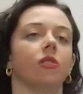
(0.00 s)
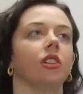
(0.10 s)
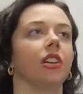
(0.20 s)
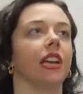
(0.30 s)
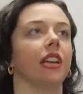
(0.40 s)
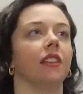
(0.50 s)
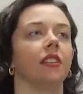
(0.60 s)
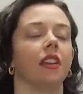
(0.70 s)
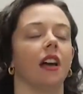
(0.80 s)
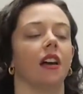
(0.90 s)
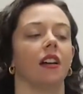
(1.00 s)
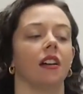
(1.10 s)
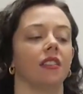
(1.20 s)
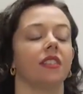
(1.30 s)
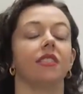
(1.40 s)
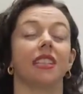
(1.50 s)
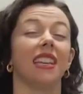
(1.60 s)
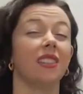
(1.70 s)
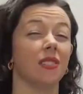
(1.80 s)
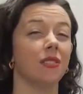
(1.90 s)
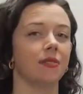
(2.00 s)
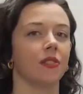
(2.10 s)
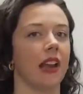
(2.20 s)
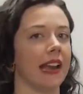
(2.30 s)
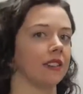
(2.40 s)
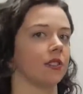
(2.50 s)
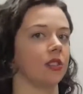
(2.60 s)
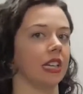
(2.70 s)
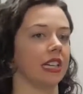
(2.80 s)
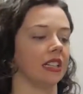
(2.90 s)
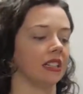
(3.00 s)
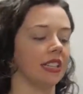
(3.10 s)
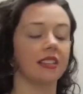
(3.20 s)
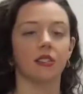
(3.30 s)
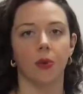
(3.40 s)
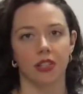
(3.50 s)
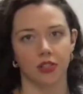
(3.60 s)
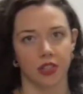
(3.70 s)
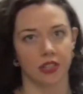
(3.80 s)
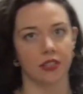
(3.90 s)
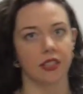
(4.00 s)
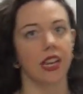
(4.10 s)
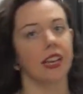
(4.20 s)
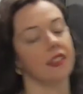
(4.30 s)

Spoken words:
learning the skills for answering test questions.